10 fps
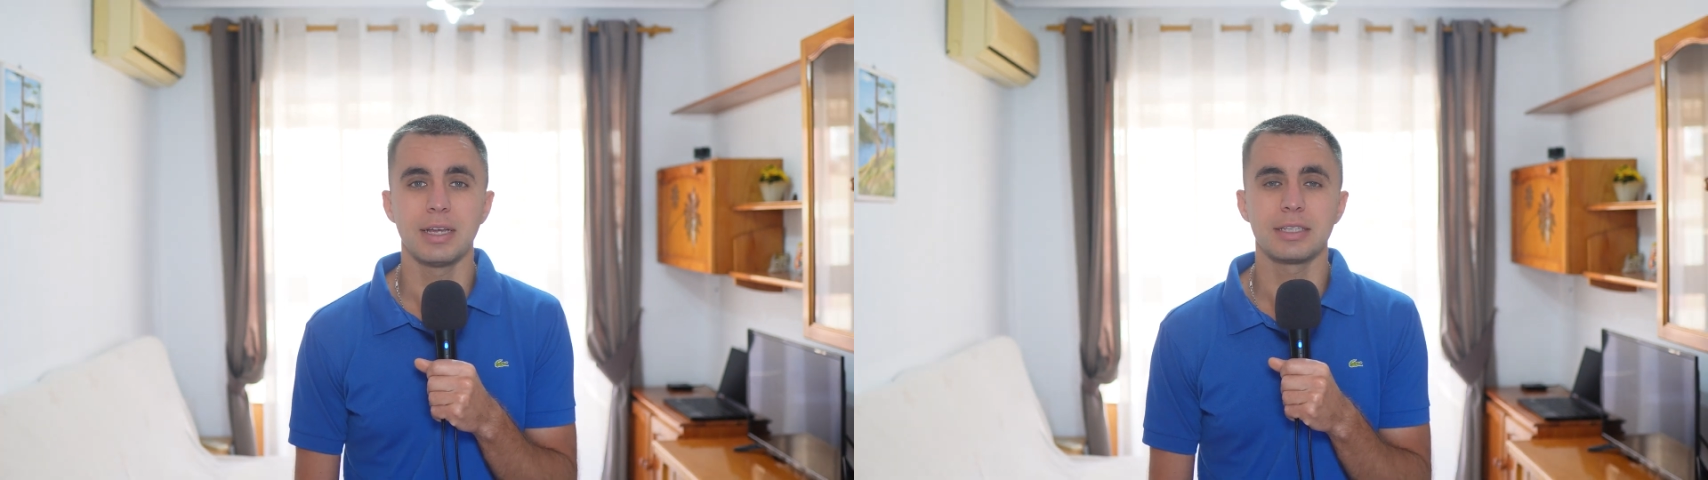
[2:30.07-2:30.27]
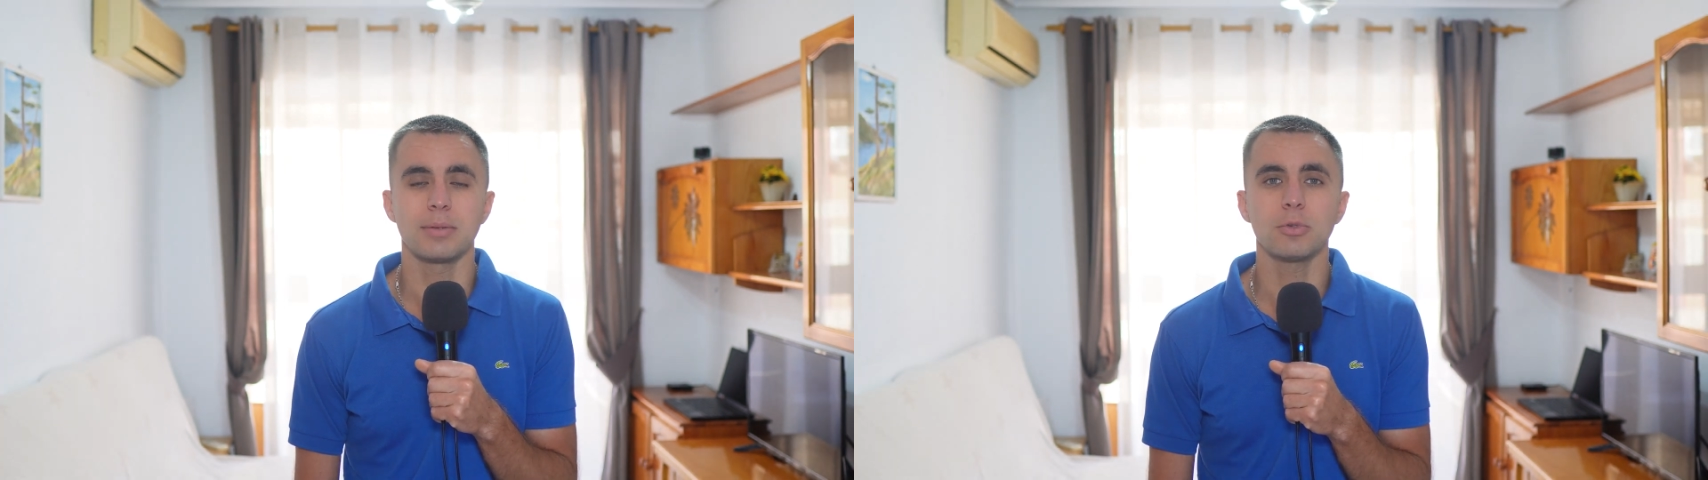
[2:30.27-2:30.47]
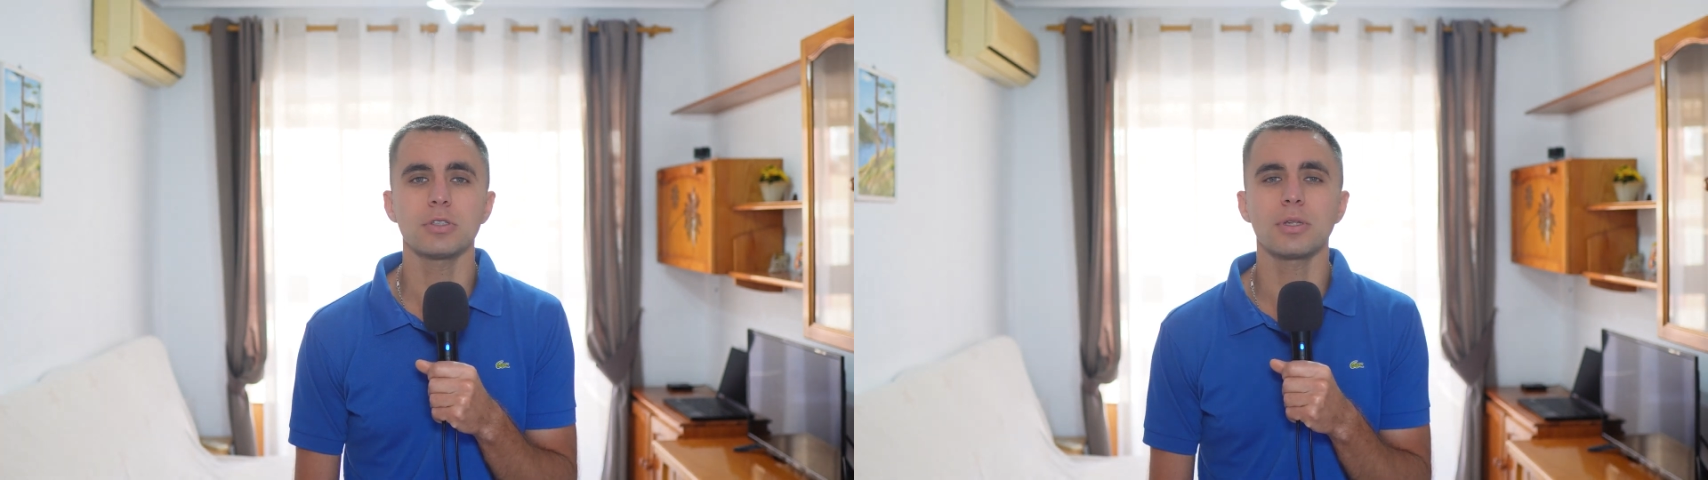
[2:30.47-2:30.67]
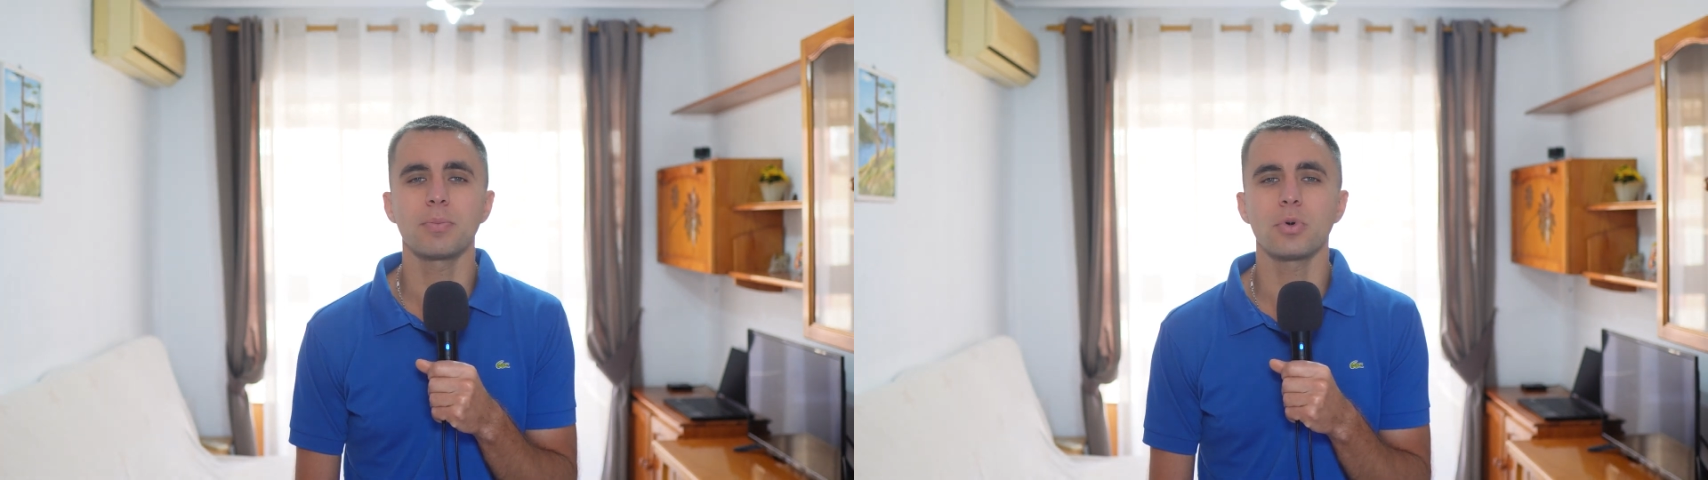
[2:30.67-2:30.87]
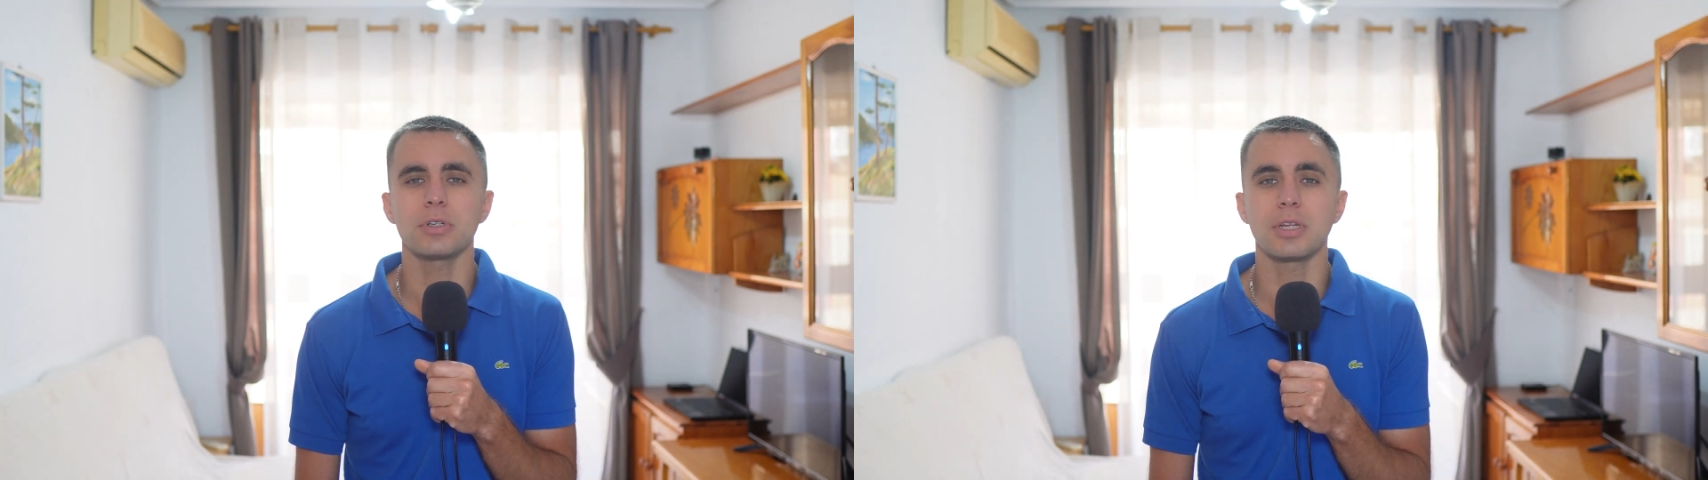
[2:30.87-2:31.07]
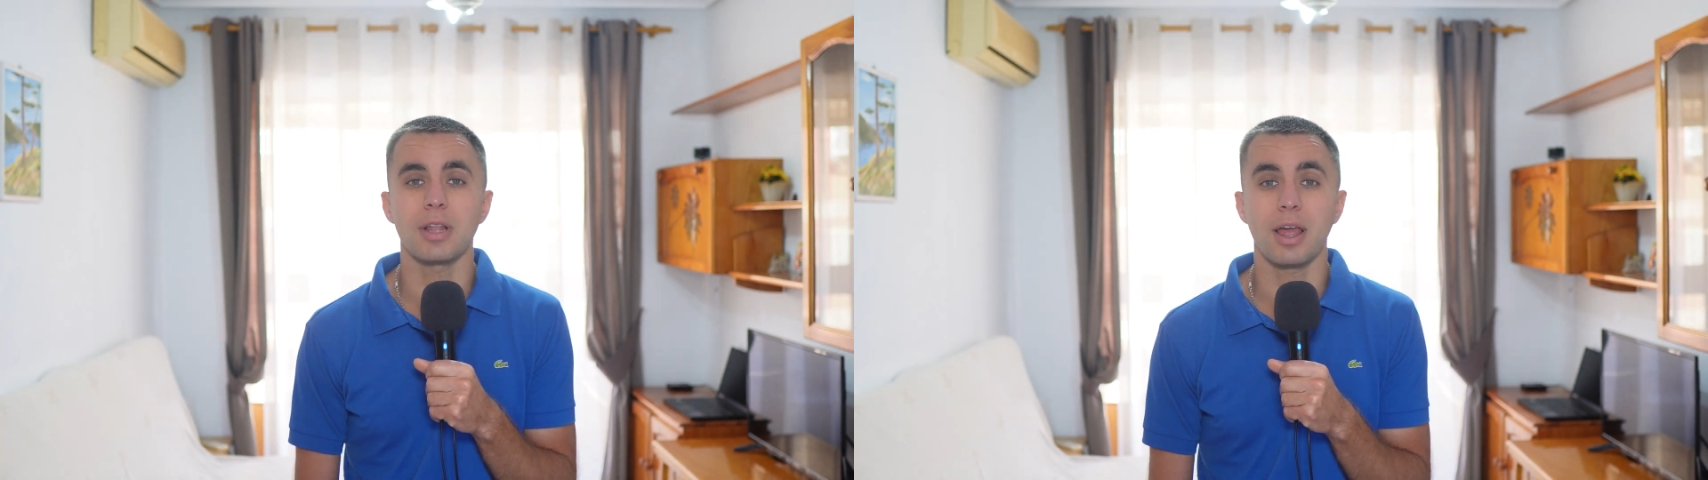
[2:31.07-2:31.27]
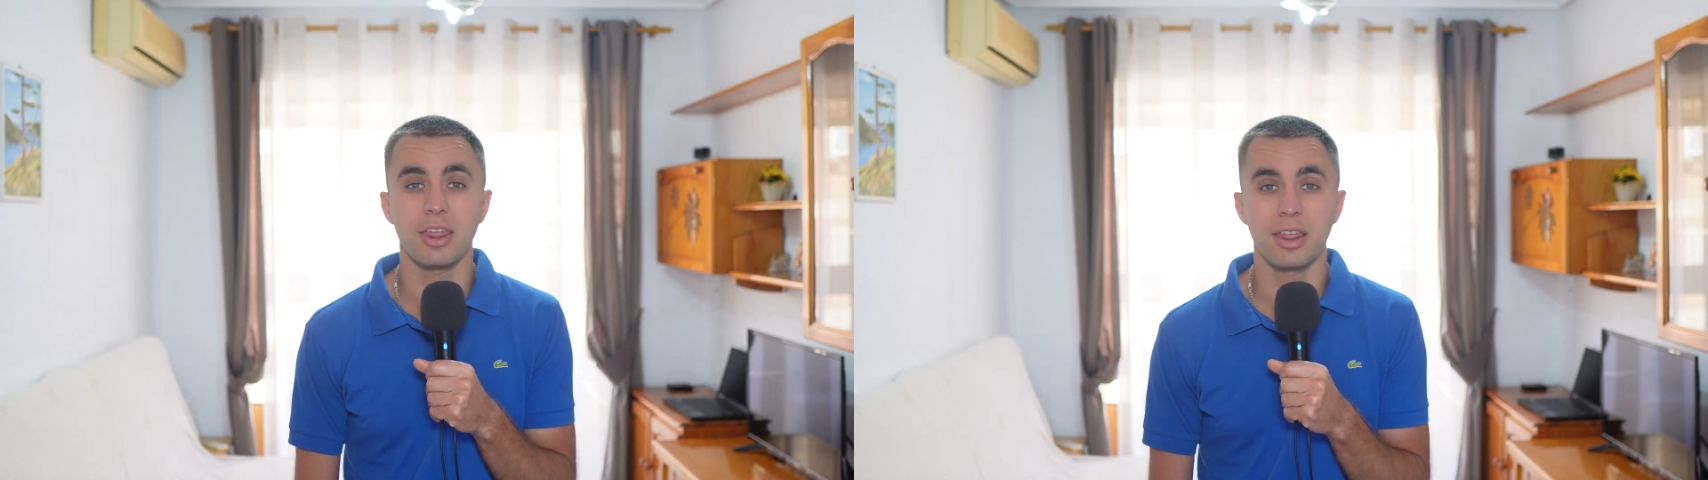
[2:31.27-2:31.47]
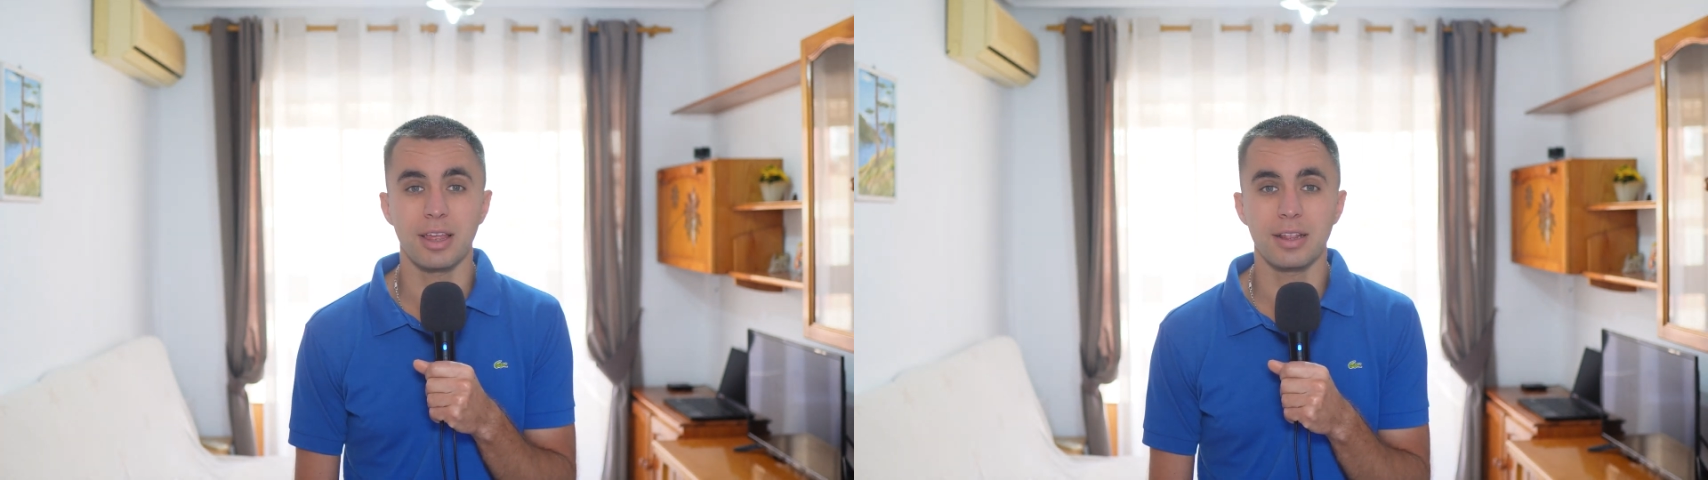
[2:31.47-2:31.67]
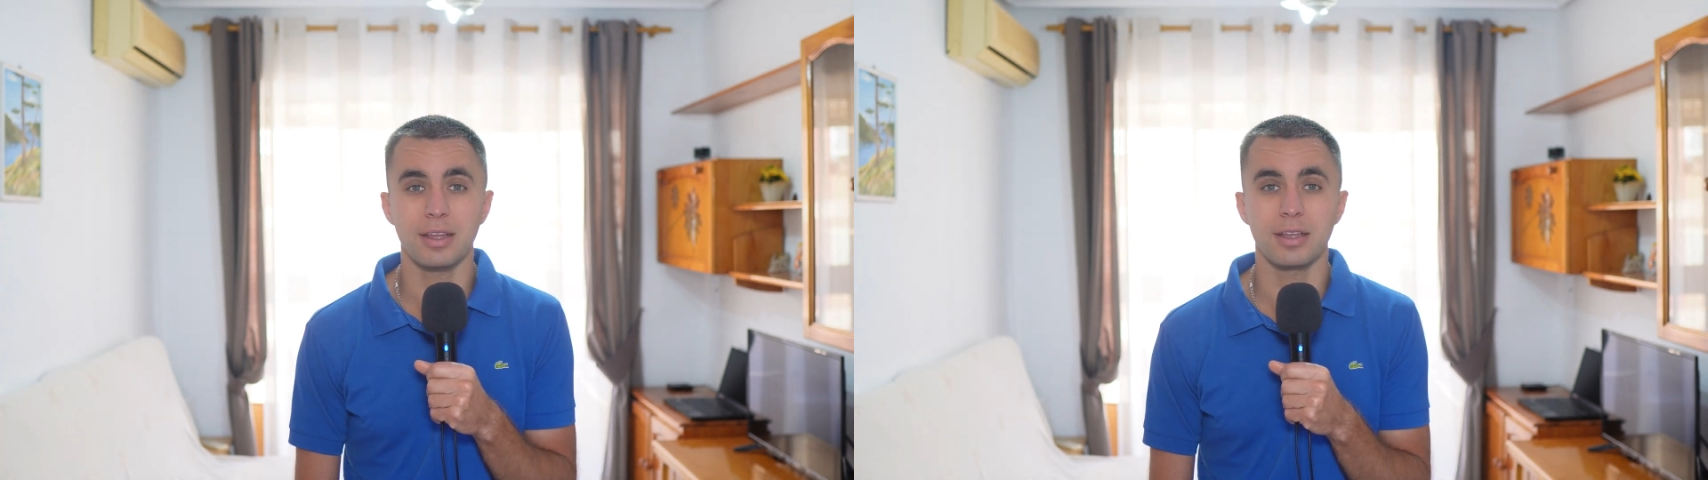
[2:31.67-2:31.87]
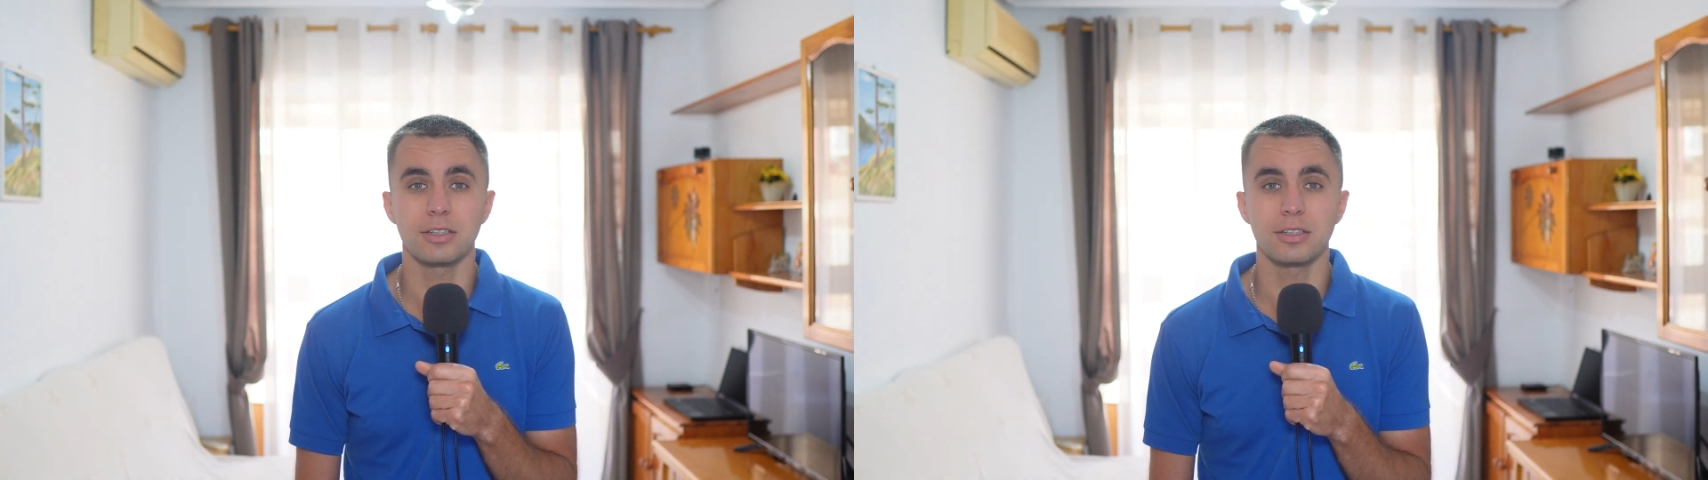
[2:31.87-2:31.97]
The most important thing